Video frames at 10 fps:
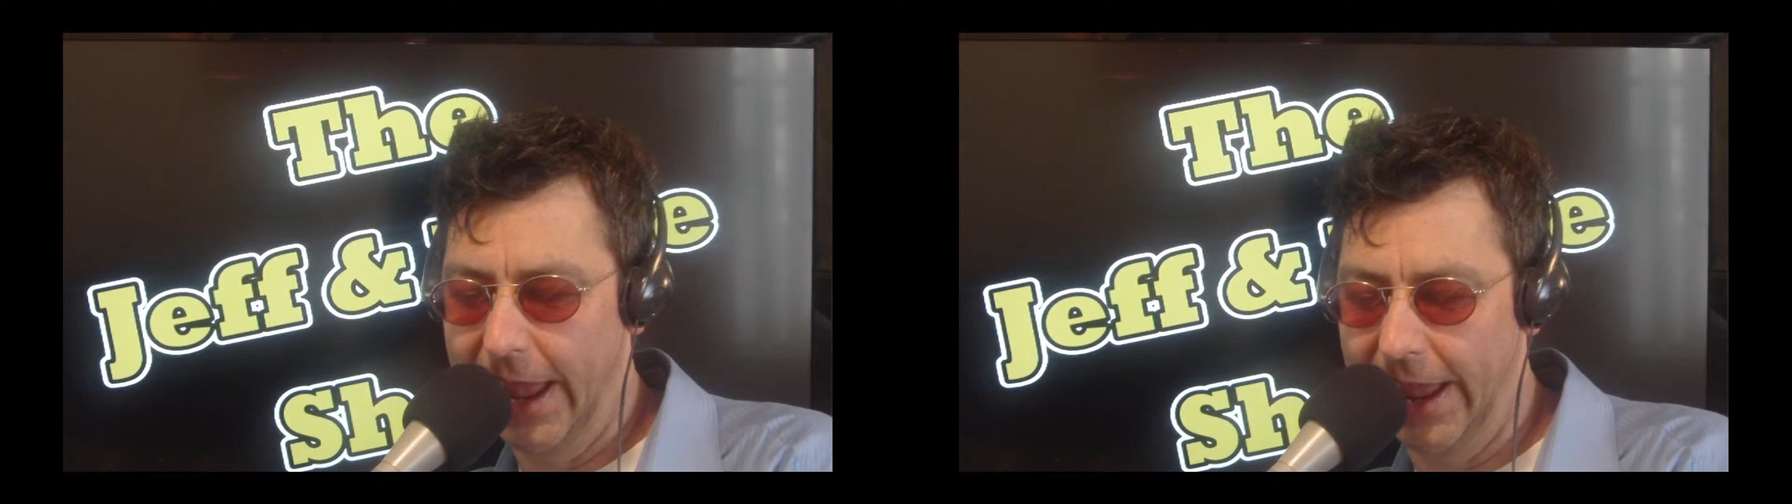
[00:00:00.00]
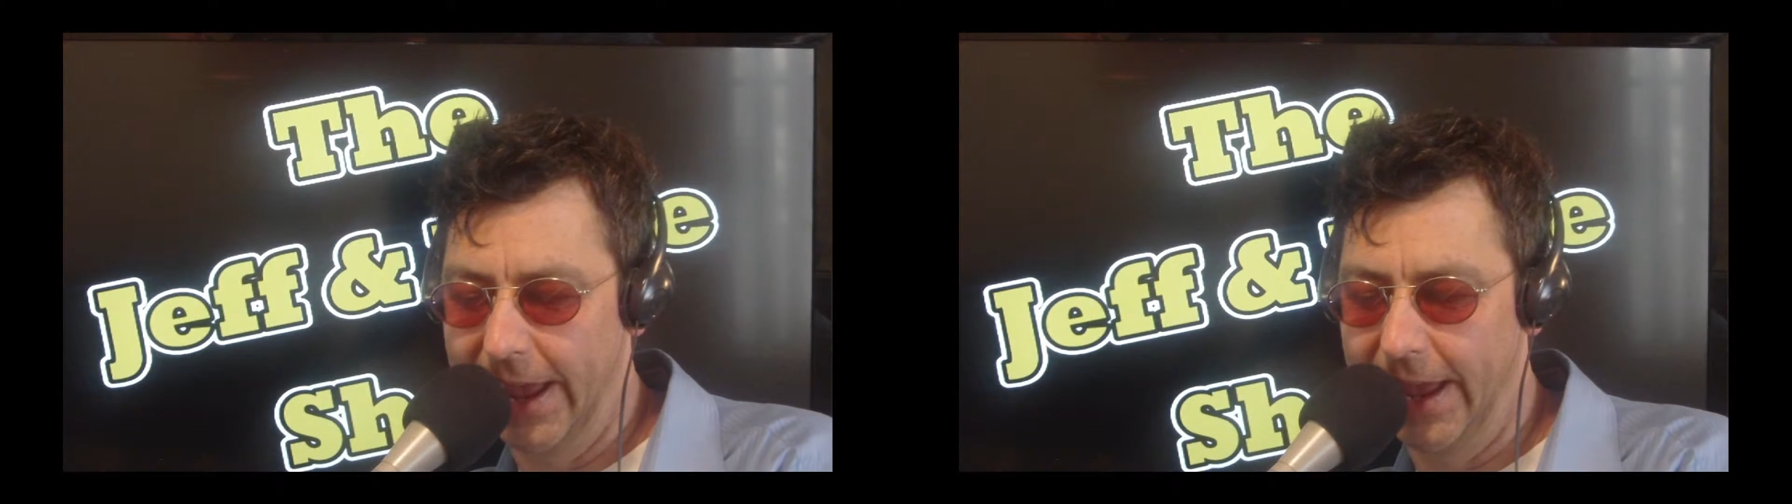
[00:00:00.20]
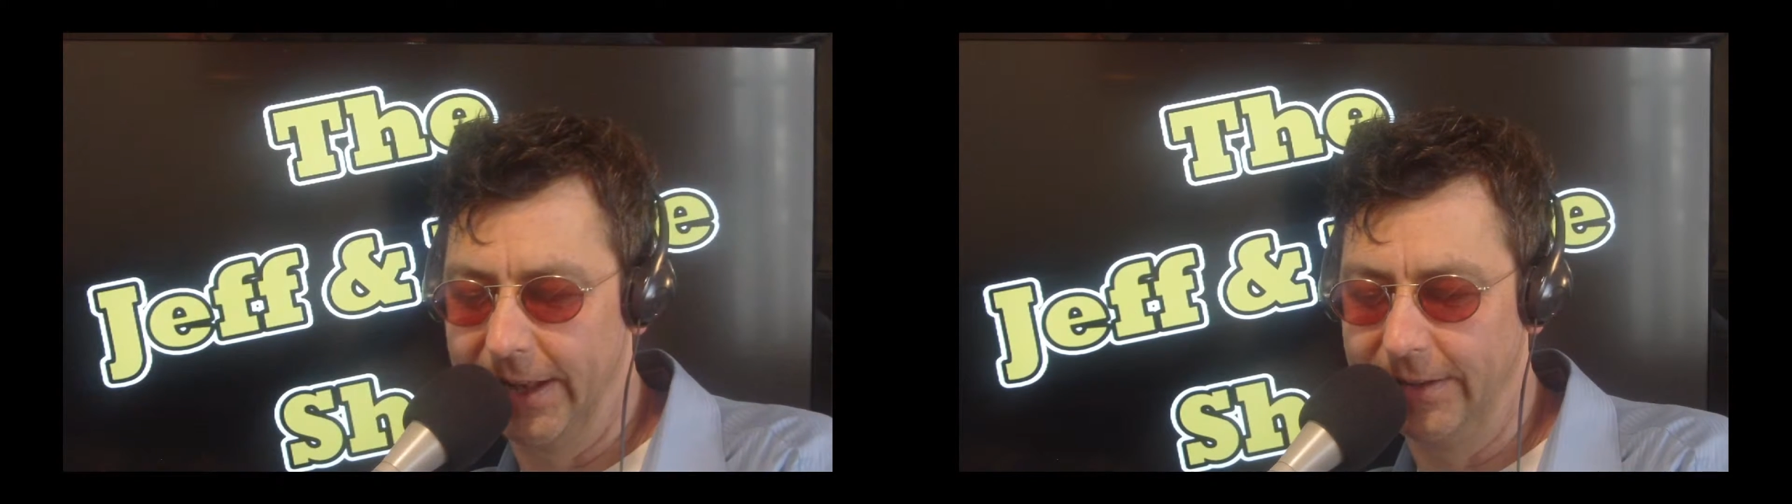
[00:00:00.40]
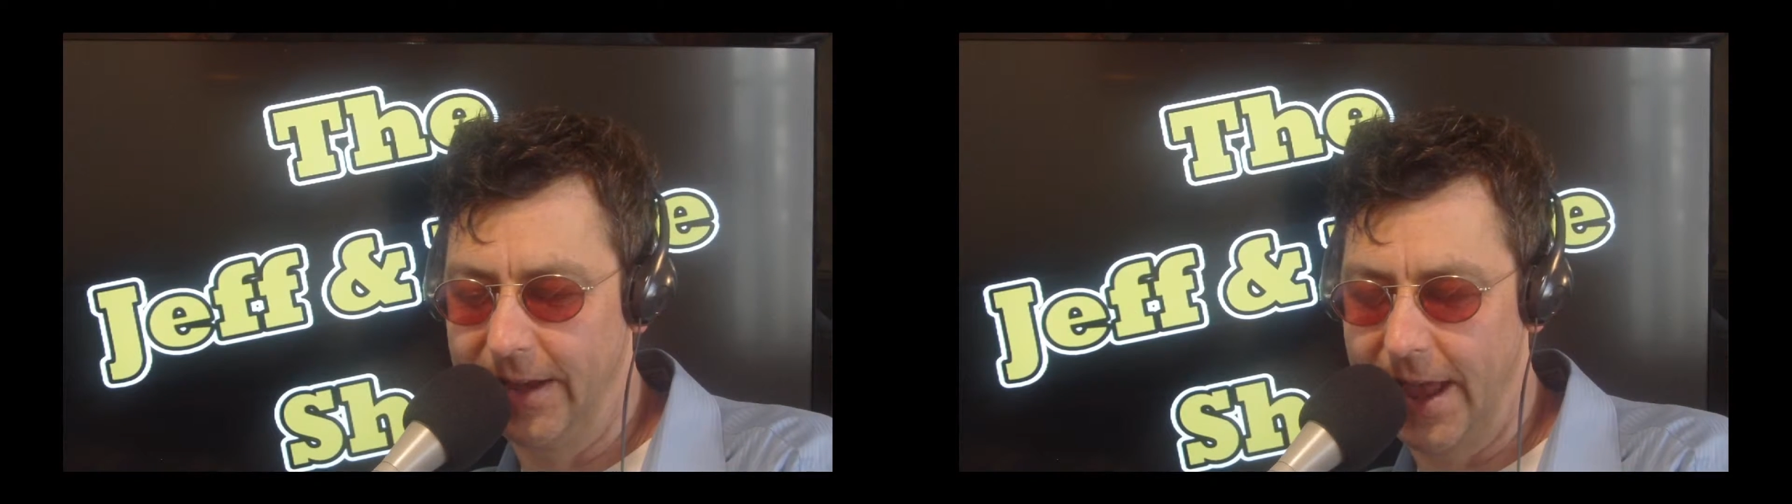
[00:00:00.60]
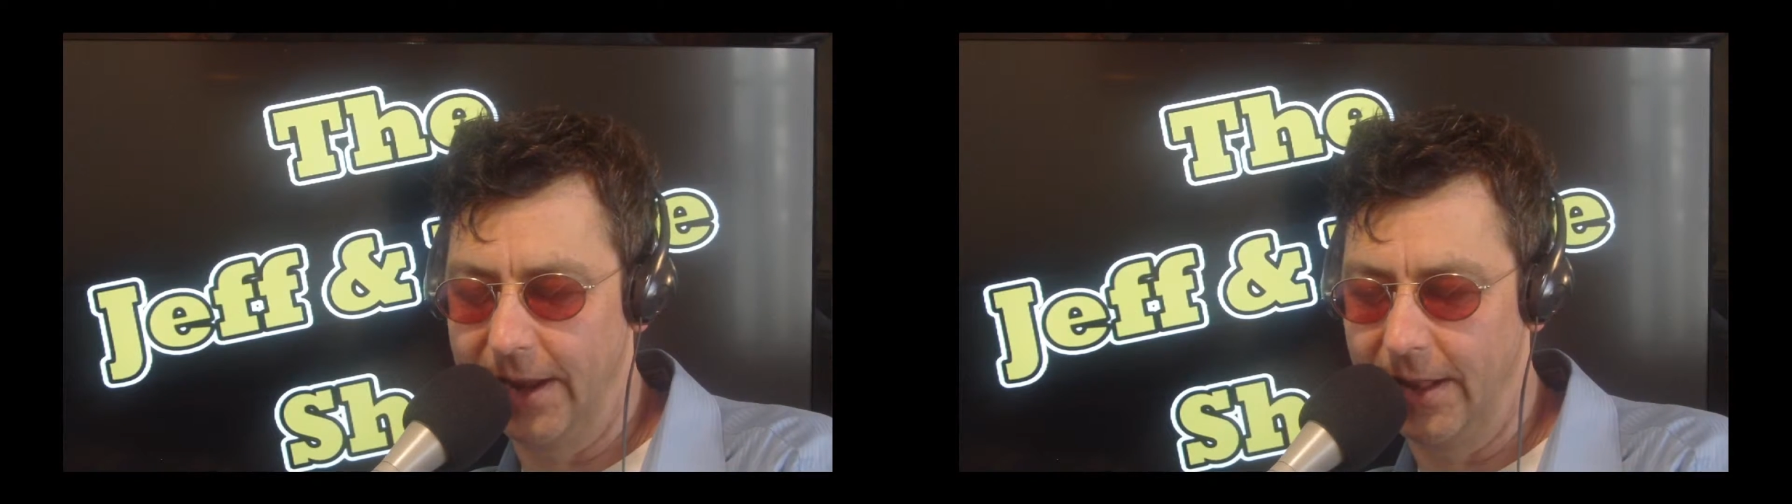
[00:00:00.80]

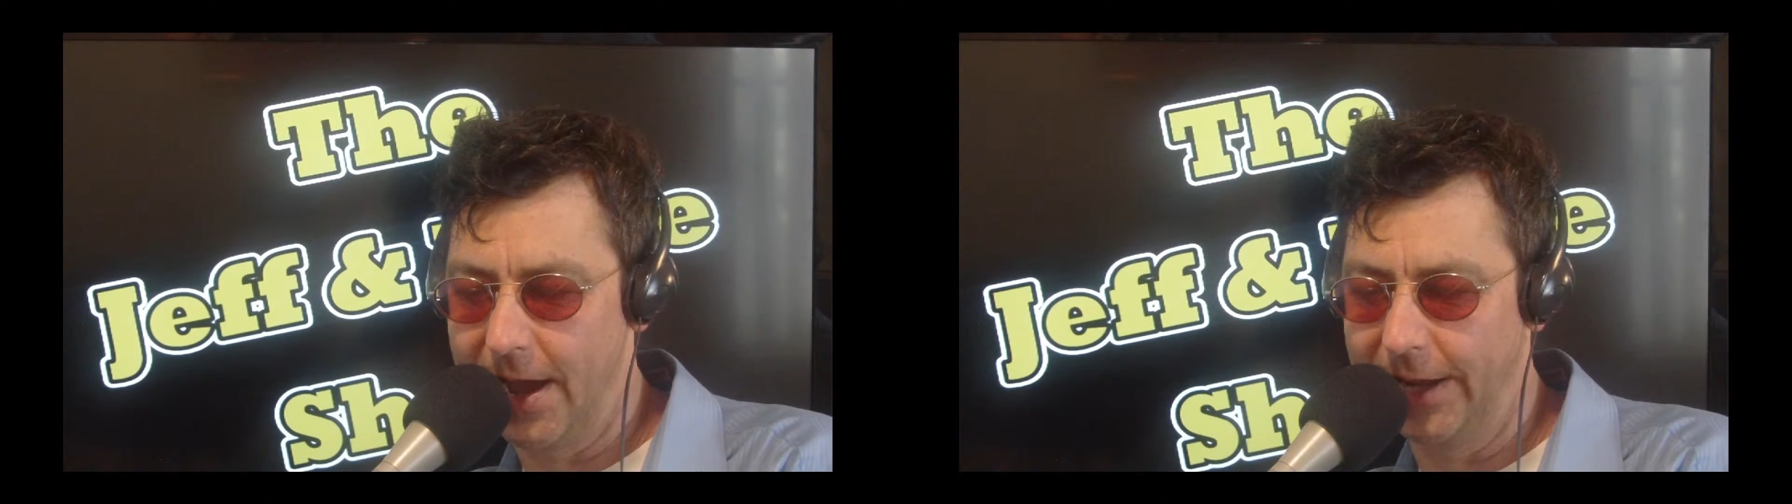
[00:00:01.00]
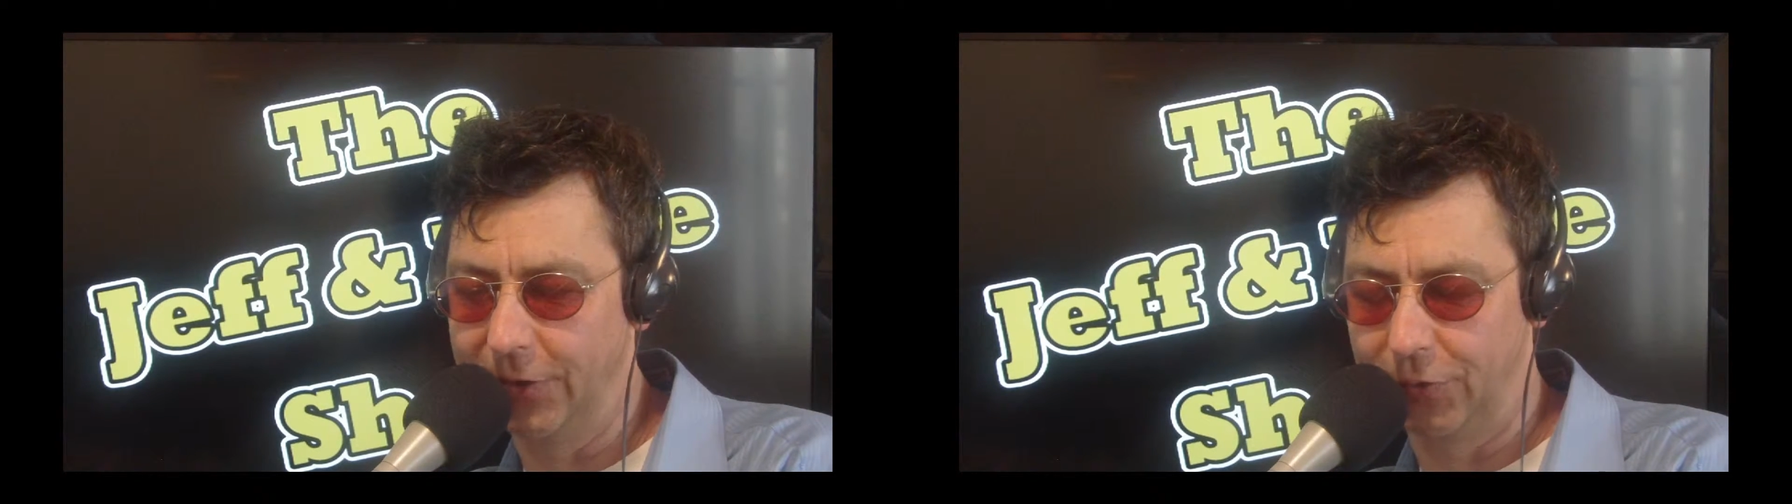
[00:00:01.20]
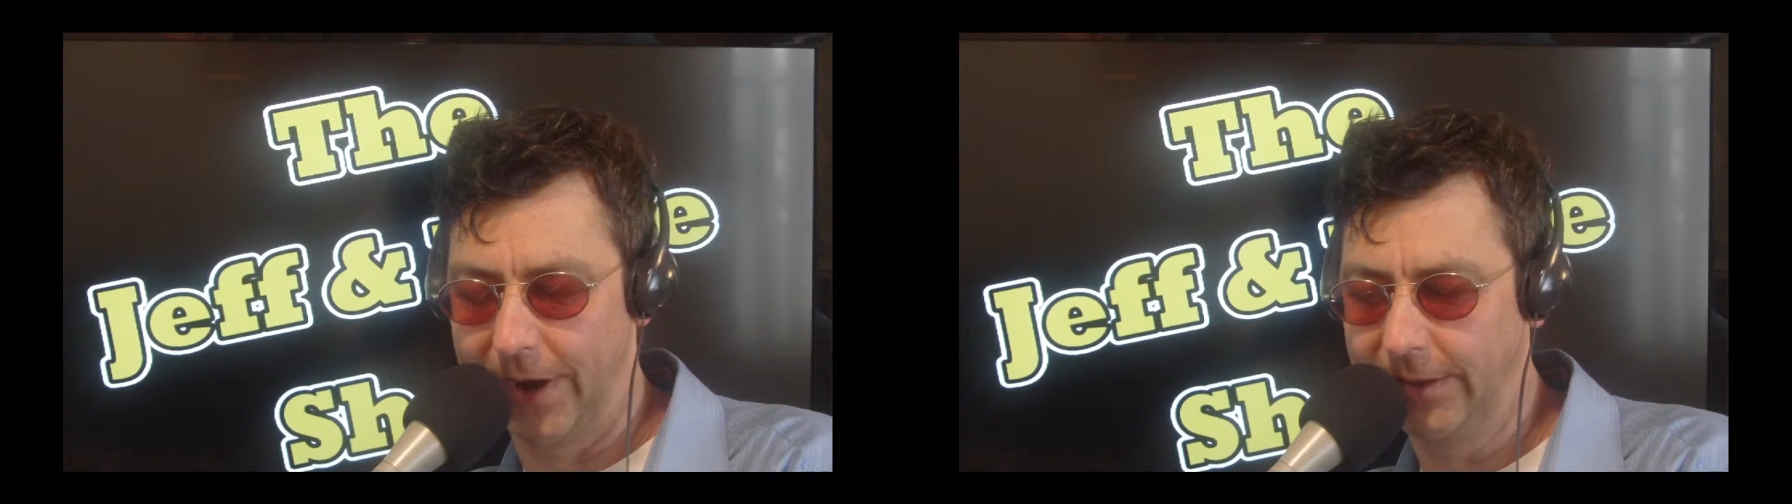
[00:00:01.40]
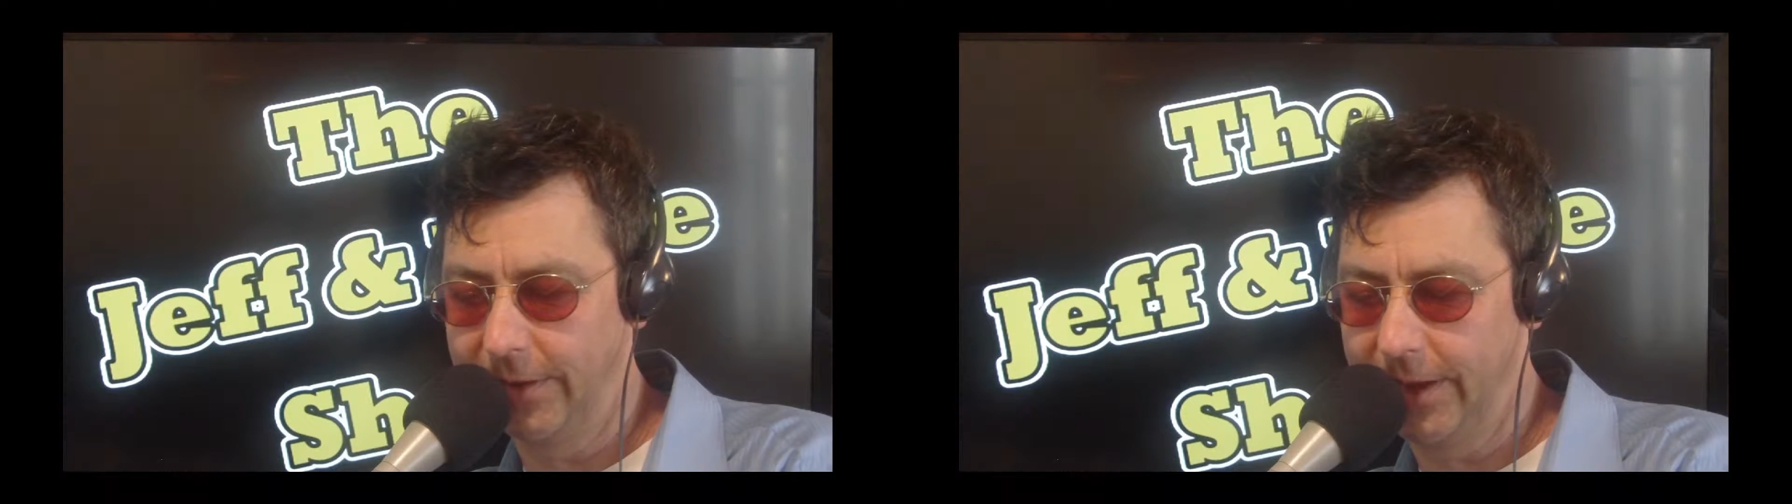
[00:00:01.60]
and got a line straight